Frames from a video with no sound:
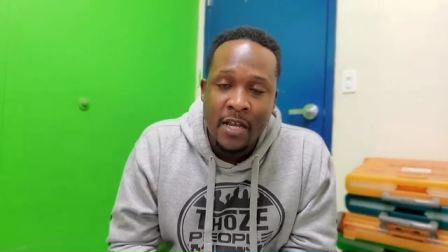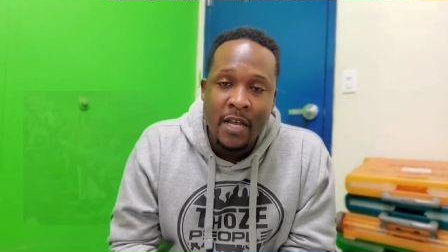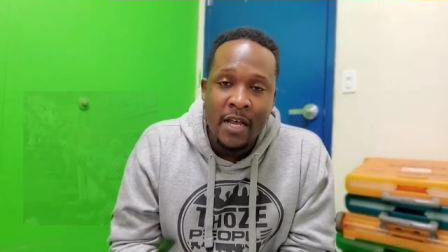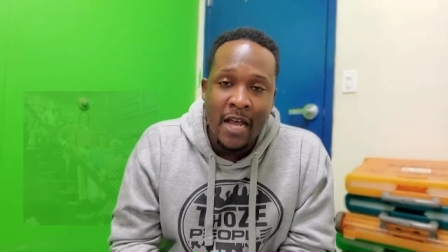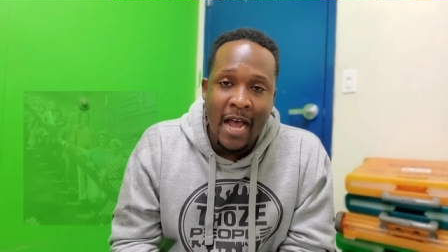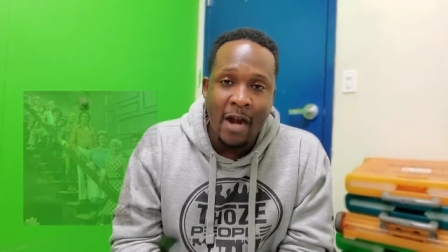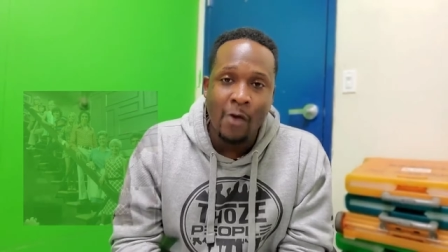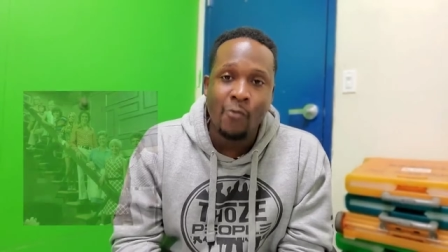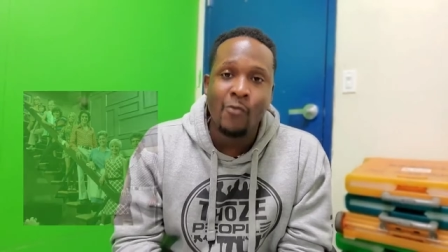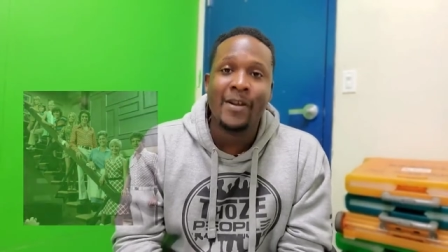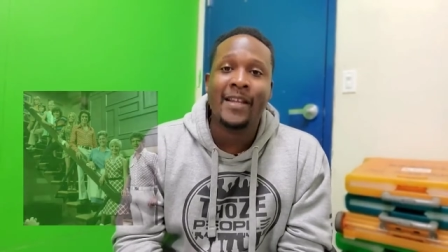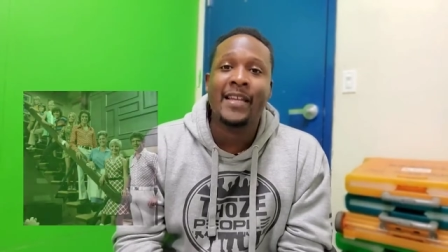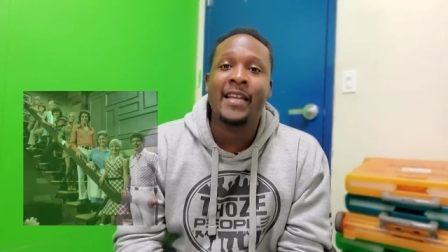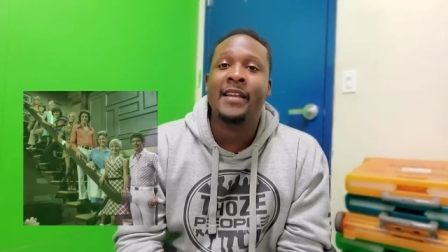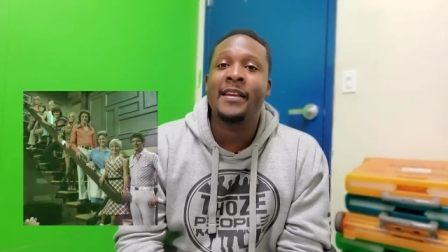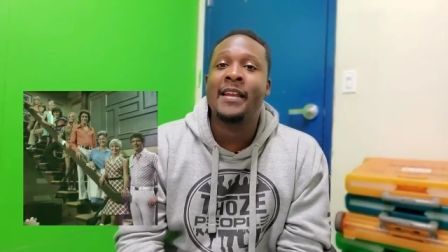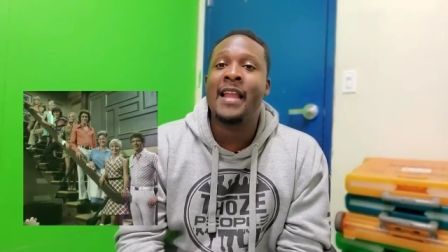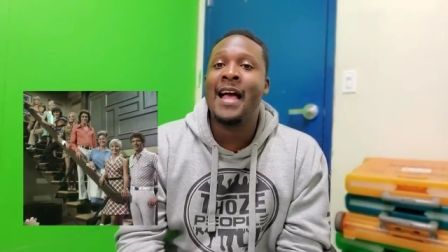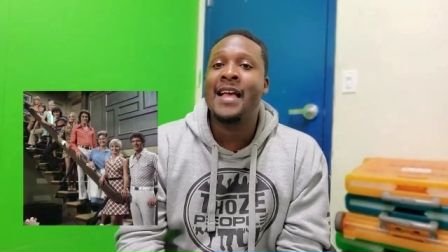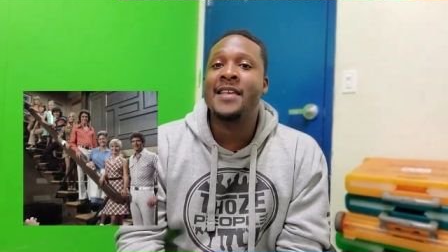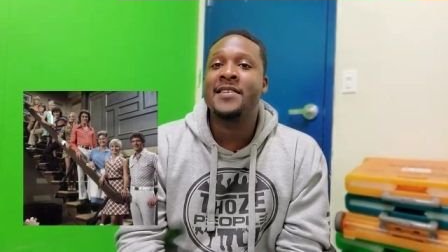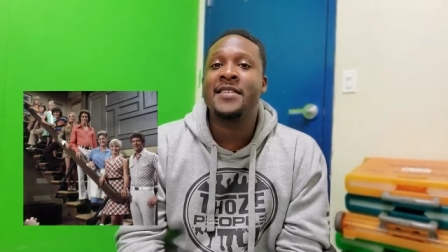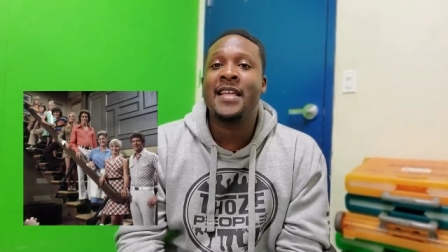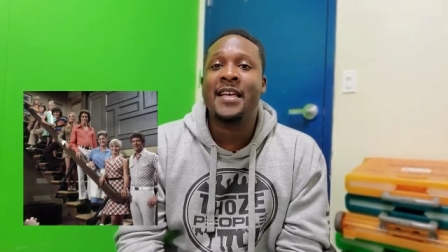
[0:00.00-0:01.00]
I
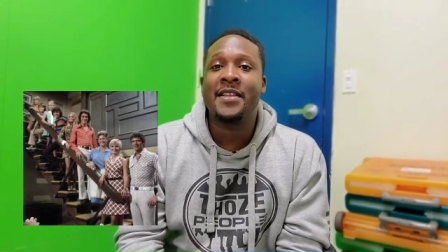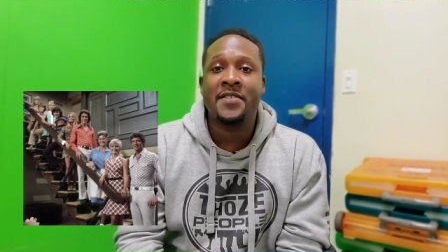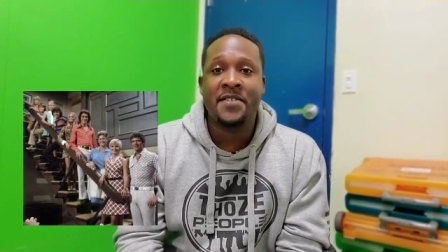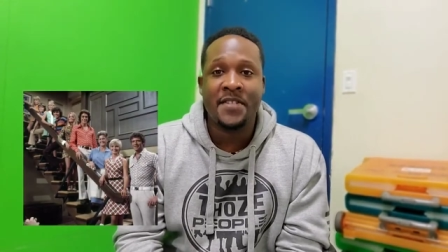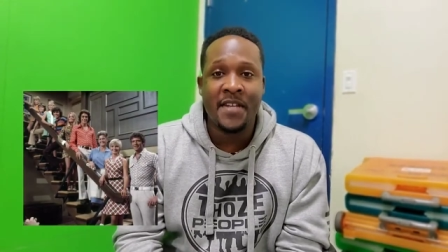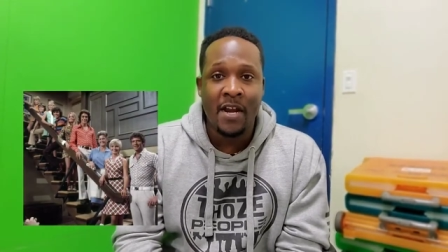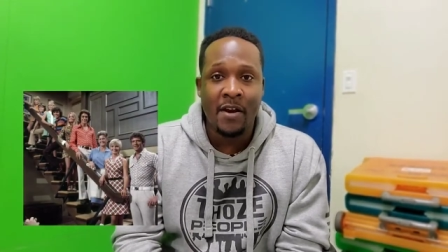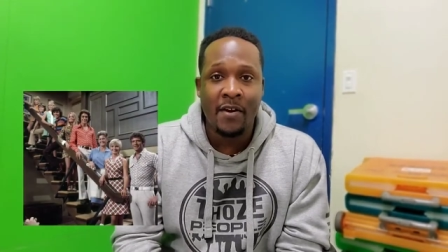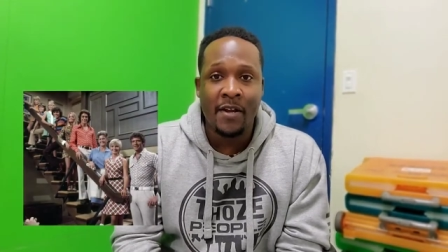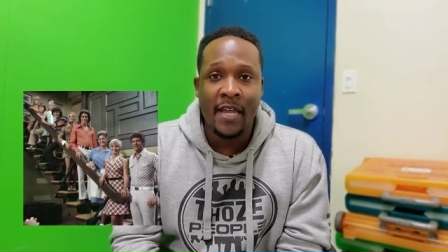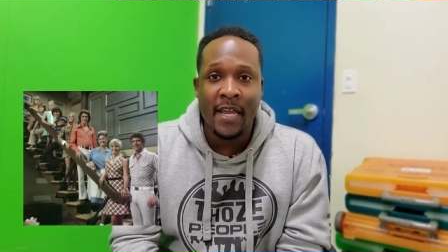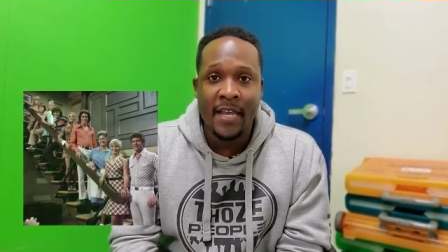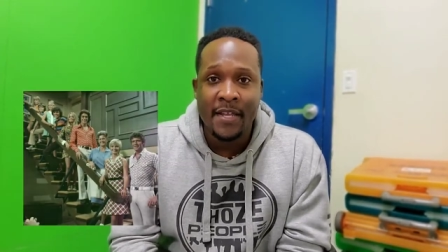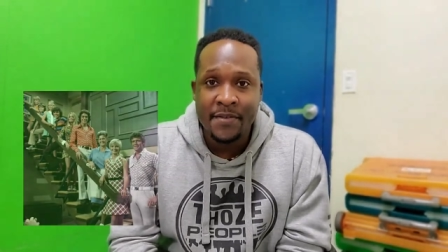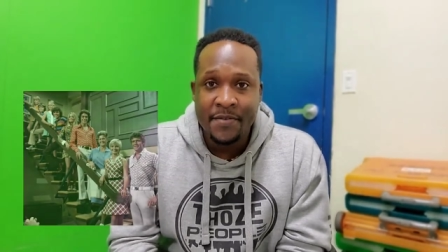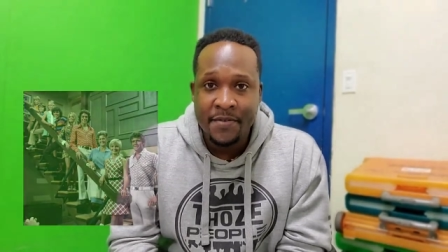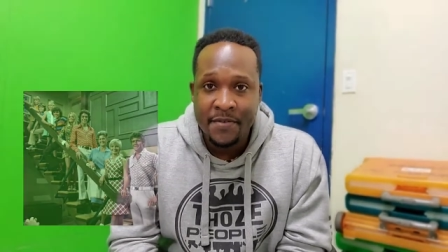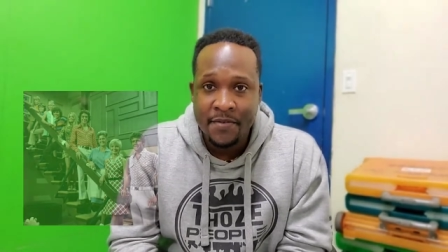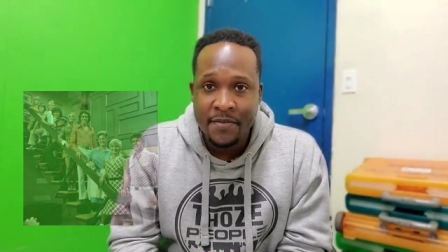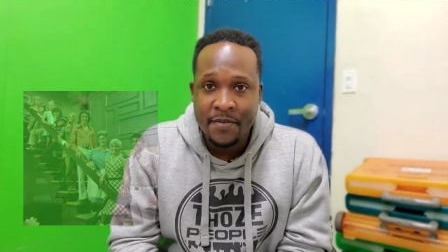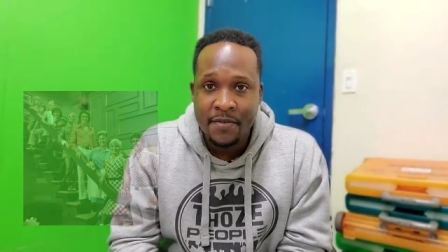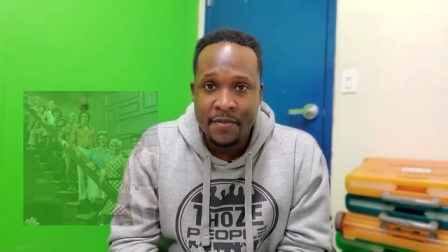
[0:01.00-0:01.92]
recognize that staircase.